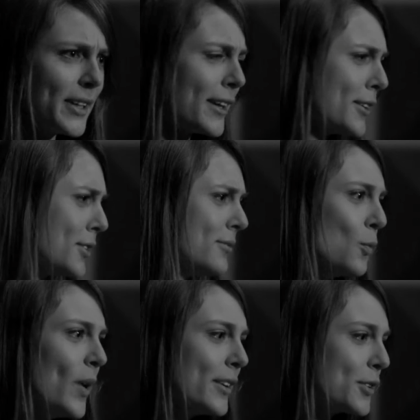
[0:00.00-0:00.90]
I could,
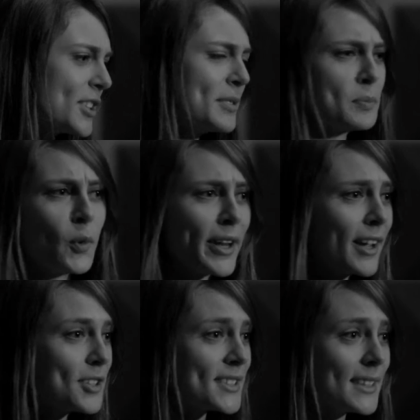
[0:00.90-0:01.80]
one Christmas
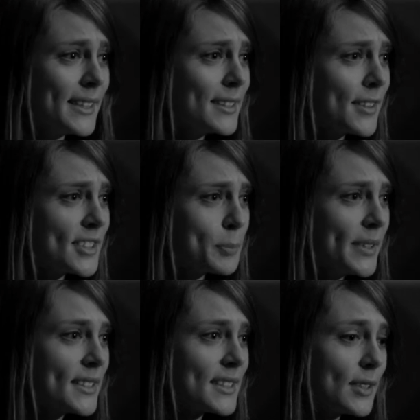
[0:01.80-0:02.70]
morning, I just slid into the
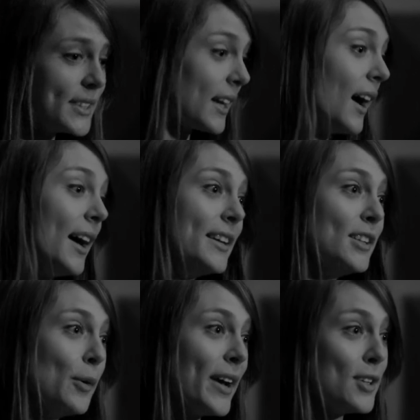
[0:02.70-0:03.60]
splits and I was like, I
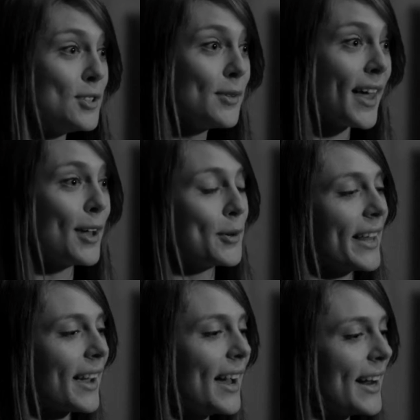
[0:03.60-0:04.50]
didn't know I could do that. Or
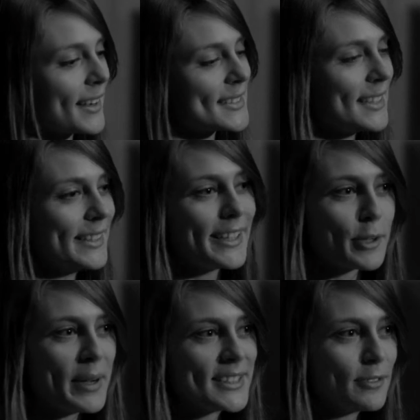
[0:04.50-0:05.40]
like, I'd accidentally
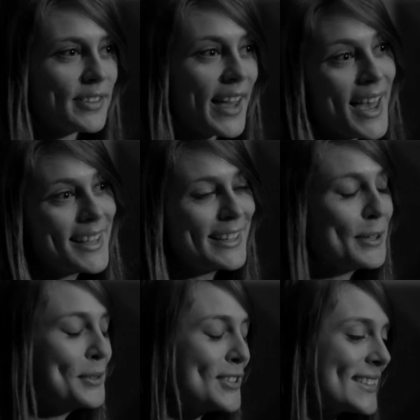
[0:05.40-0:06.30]
kick myself in the head.
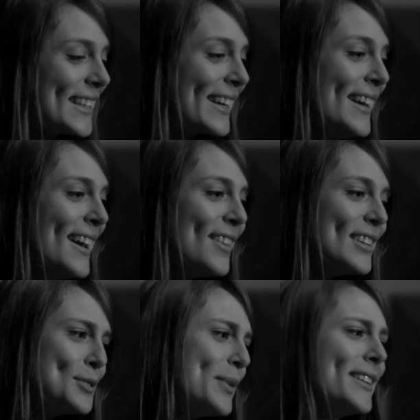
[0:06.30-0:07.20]
And it was just like
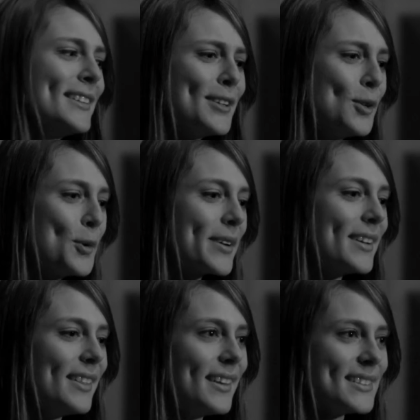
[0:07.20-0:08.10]
these weird little
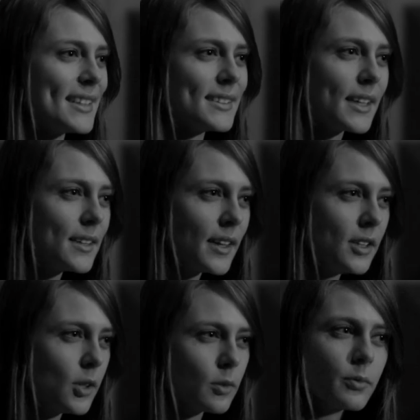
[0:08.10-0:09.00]
quirky things as a kid
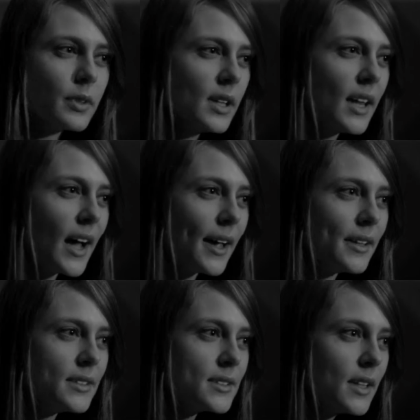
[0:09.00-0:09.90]
that you don't
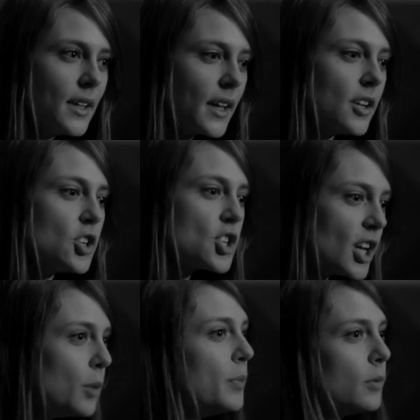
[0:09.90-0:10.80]
realize can
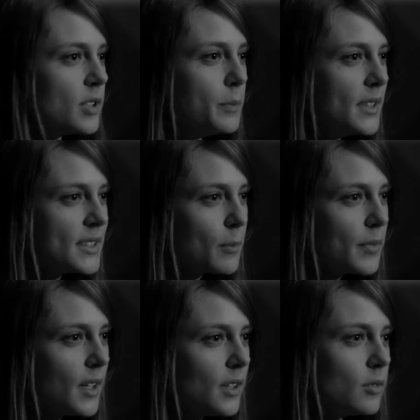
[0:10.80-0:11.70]
shape you to be
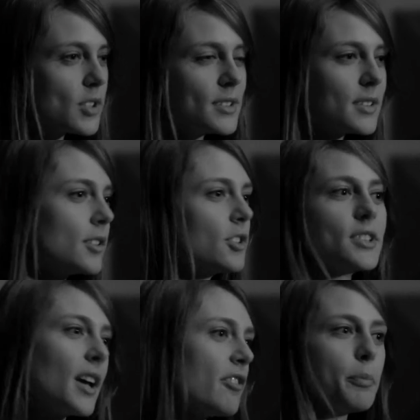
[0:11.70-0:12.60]
something. You just, they're
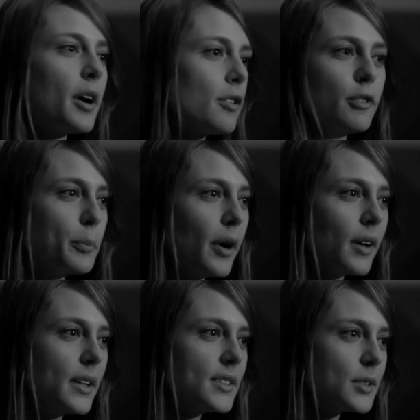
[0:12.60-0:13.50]
just kind of part of your body.